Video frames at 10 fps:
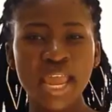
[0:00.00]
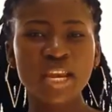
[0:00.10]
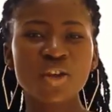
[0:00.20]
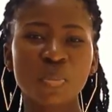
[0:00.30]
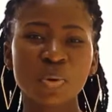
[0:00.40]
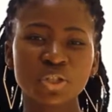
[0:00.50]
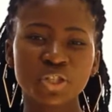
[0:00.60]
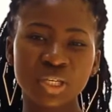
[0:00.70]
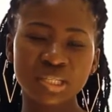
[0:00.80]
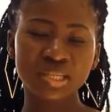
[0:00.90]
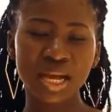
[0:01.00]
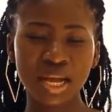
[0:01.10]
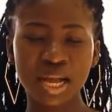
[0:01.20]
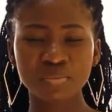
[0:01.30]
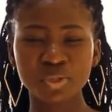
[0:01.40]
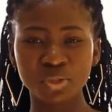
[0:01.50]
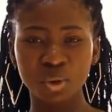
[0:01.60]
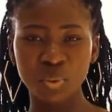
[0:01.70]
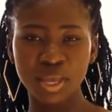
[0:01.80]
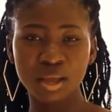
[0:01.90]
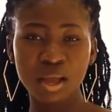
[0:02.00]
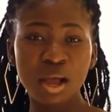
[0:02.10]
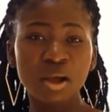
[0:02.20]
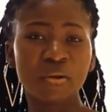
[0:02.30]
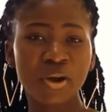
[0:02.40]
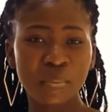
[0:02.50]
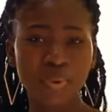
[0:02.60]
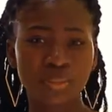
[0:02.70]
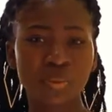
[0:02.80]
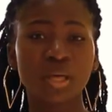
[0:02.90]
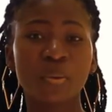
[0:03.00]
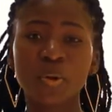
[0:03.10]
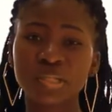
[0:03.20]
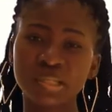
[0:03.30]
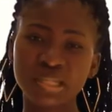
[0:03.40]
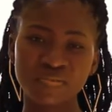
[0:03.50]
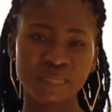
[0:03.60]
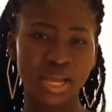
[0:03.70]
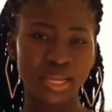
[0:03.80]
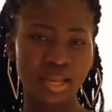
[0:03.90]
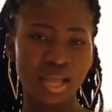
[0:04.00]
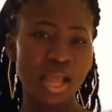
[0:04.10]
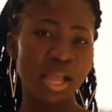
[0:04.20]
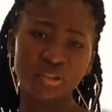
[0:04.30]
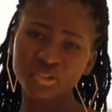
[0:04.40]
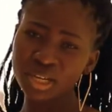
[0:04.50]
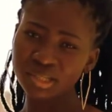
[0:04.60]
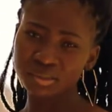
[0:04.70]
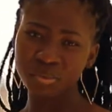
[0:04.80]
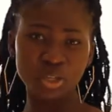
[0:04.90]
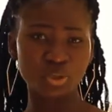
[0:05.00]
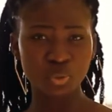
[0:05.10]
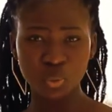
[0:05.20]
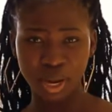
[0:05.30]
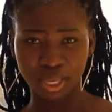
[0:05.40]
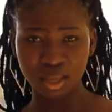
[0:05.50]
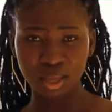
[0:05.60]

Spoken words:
Any opportunity that comes your way, Grab it with a positive mind and trust me, it will work.